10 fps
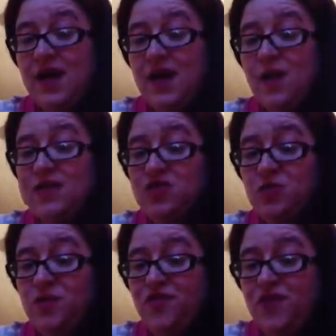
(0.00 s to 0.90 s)
Question
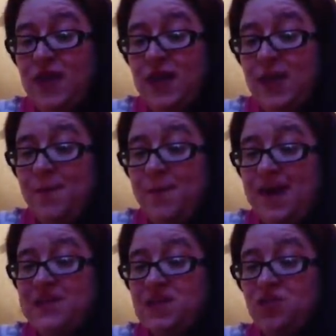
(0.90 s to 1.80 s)
number three,
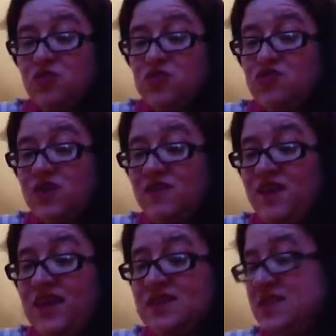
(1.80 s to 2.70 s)
best luxury
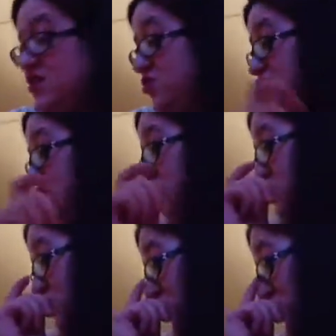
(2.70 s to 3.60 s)
versus
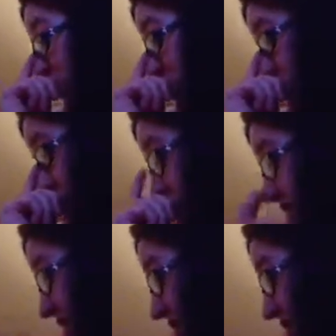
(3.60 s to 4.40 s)
drugstore product.